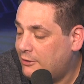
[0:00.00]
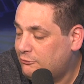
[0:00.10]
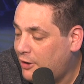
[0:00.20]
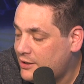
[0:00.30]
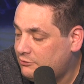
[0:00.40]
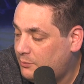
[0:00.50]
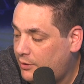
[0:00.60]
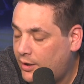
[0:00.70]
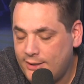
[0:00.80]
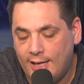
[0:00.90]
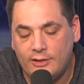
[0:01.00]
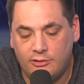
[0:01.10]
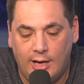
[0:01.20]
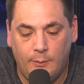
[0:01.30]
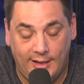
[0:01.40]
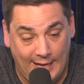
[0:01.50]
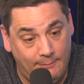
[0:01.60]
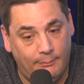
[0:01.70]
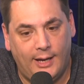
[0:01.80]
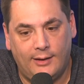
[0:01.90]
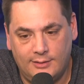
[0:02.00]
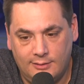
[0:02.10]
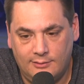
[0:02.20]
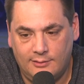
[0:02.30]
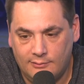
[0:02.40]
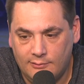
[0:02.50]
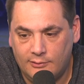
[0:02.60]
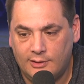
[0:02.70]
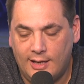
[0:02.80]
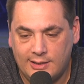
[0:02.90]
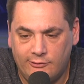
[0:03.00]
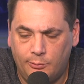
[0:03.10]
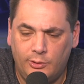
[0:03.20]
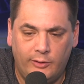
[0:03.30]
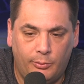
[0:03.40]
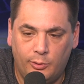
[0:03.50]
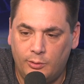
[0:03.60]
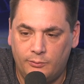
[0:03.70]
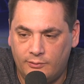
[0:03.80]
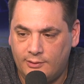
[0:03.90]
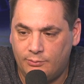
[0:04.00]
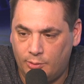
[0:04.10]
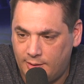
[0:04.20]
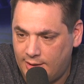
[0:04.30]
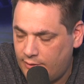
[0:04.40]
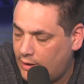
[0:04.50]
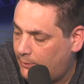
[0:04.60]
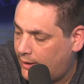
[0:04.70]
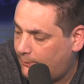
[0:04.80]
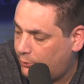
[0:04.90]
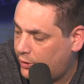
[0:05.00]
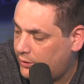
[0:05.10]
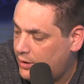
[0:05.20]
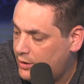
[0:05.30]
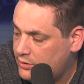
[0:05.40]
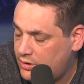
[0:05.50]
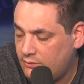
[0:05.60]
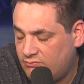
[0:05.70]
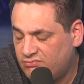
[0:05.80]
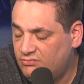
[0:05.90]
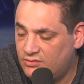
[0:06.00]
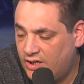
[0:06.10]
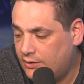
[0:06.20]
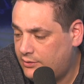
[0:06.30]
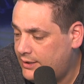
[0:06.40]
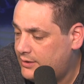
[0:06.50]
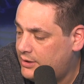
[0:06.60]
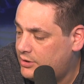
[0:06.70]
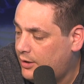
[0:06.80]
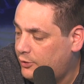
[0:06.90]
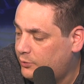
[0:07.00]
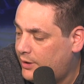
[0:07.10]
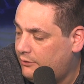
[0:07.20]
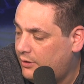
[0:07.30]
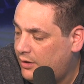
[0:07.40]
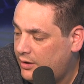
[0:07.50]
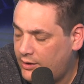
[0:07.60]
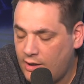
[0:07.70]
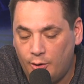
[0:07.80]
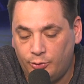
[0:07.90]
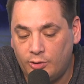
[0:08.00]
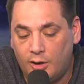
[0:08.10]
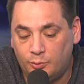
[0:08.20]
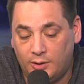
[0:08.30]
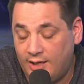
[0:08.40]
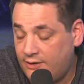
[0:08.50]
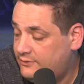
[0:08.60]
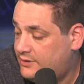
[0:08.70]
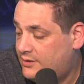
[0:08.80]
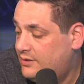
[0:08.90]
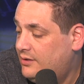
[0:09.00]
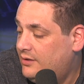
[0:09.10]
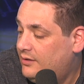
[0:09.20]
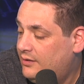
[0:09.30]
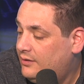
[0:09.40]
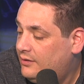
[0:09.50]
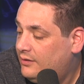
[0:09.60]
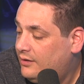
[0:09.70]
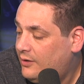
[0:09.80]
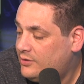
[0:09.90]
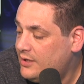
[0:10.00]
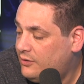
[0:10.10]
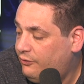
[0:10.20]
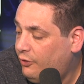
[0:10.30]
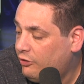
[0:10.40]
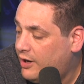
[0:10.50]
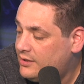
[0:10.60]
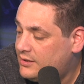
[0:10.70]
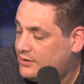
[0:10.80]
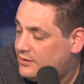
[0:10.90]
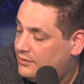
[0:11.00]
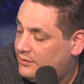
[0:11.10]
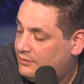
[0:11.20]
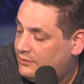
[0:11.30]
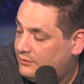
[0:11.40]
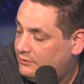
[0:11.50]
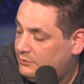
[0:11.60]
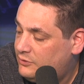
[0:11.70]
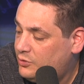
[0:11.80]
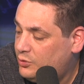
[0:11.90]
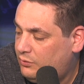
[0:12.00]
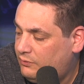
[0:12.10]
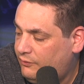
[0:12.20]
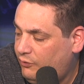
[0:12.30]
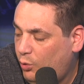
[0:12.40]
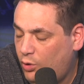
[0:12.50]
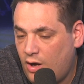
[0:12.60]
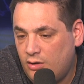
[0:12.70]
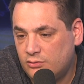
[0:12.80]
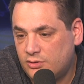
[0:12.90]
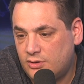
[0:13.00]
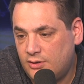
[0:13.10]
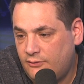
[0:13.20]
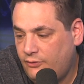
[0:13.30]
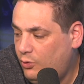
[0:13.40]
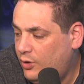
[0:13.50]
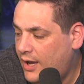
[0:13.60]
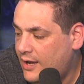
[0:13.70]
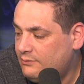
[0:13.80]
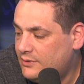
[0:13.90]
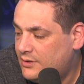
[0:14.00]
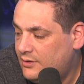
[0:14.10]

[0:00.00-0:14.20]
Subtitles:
right to reply, yeah, it's great. We came back against Liverpool. Liverpool were probably given up by that point. 2 decent-ish goals, whatever. And the Arsenal goals were gifts. Since Forest, we scored 4 goals in 4 games.